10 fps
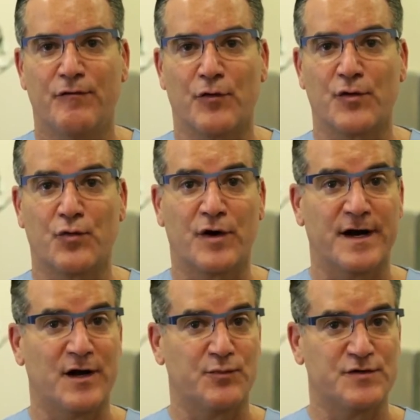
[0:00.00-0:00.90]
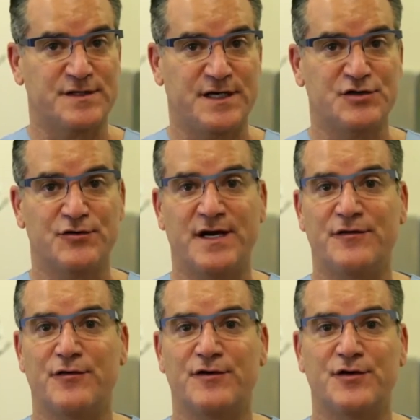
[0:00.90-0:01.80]
for the root canal procedure,
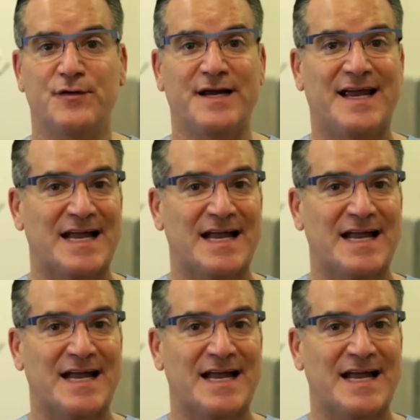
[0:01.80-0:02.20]
either to